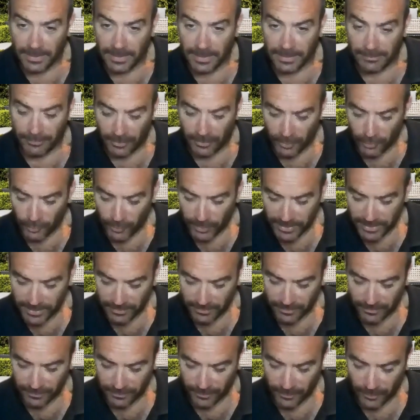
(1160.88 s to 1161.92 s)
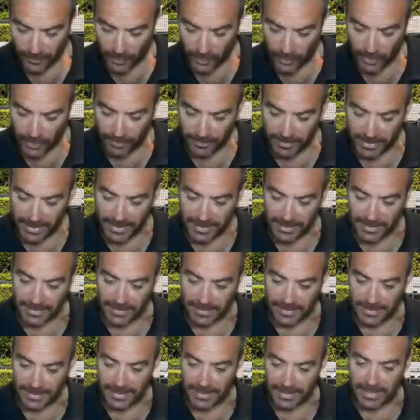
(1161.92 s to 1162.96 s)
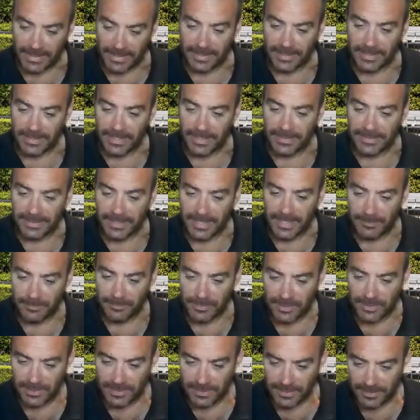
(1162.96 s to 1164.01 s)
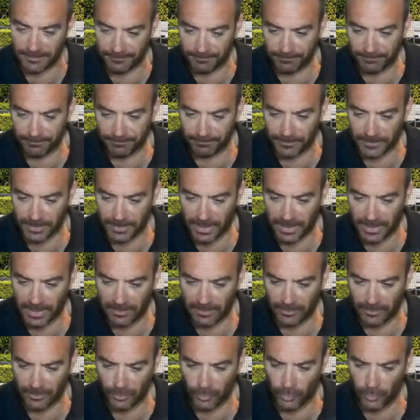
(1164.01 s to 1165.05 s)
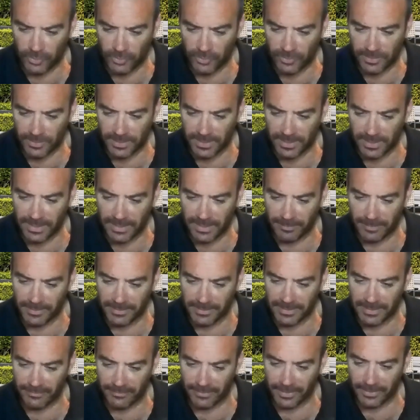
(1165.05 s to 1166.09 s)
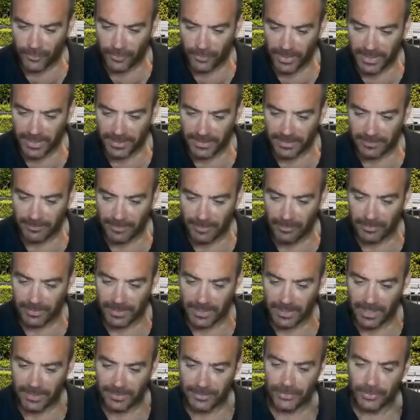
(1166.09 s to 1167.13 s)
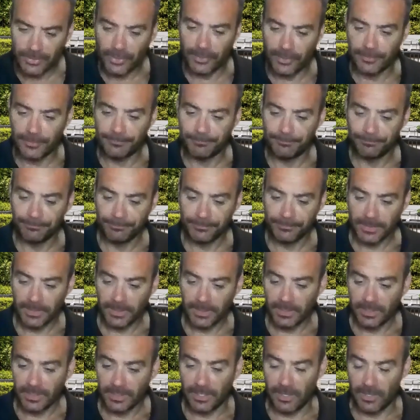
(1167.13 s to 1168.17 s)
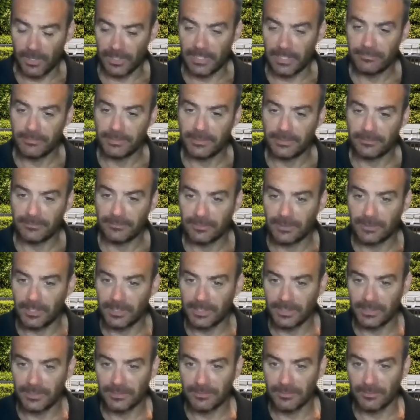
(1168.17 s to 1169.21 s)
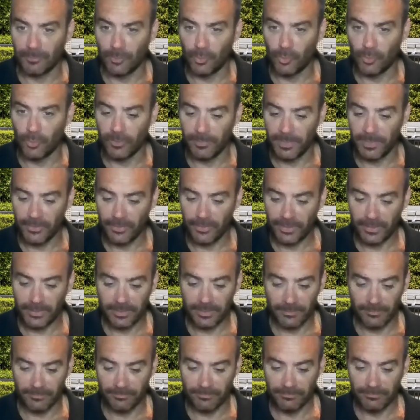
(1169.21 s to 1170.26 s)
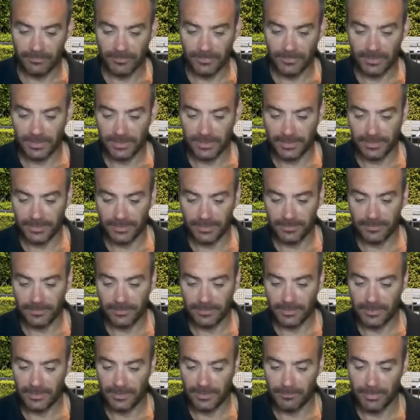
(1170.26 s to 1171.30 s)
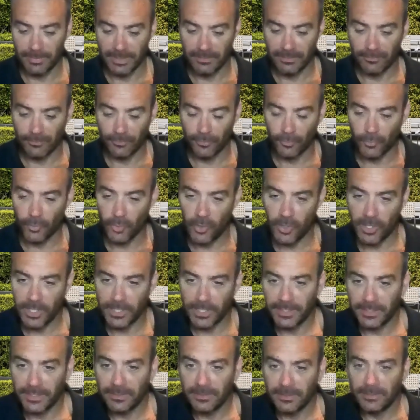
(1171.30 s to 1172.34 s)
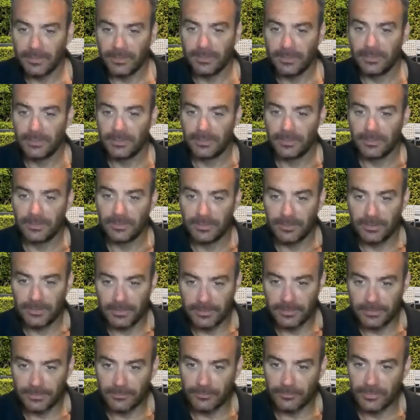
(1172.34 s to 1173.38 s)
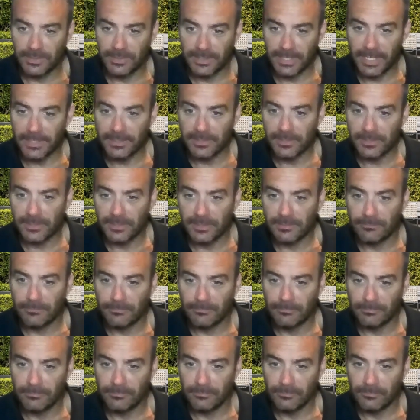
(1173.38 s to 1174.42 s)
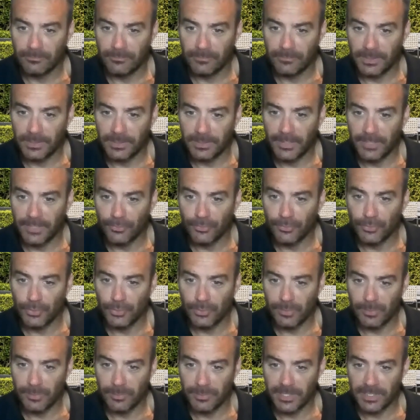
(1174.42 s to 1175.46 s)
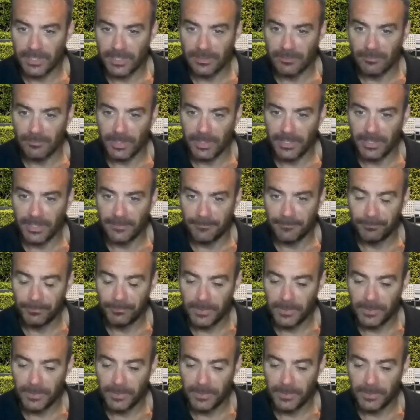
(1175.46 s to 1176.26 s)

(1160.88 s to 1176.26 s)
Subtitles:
And the final question is from ED Landscapes. Thoughts on Sydney companies having a crack at the Melbourne Garden Show? Yeah, I love it. I think the more the merrier, and the bigger variety of states and territories represented, the better.